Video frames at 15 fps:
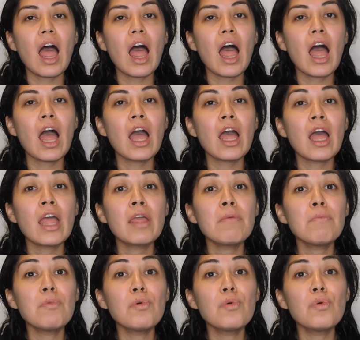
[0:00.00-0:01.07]
I
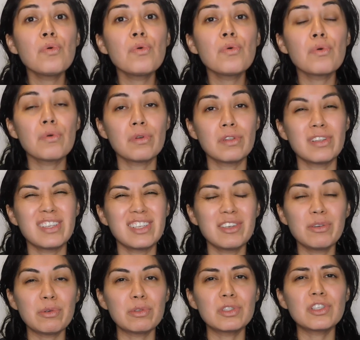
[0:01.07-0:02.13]
moo.
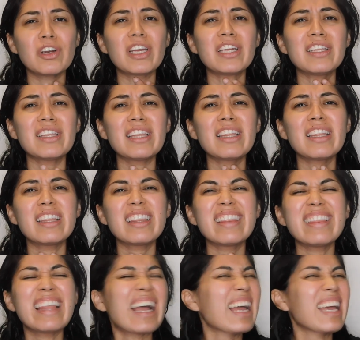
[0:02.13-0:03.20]
Ooh, sorry.
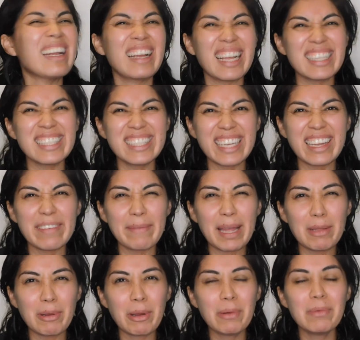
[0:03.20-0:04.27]
That kind of got stuck in my
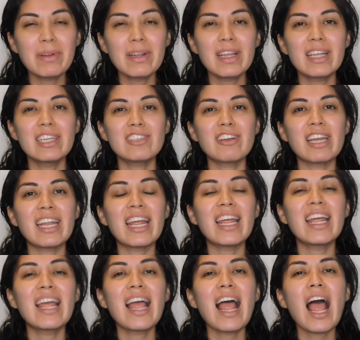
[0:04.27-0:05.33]
throat. Try it.
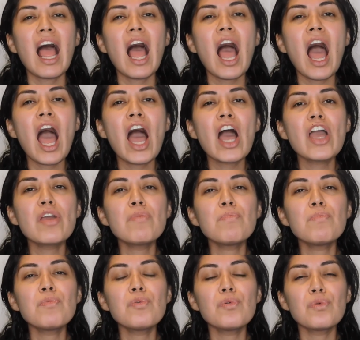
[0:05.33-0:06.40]
I
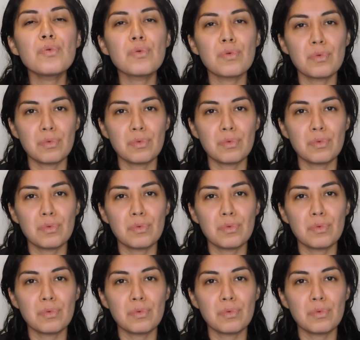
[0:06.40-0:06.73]
moo.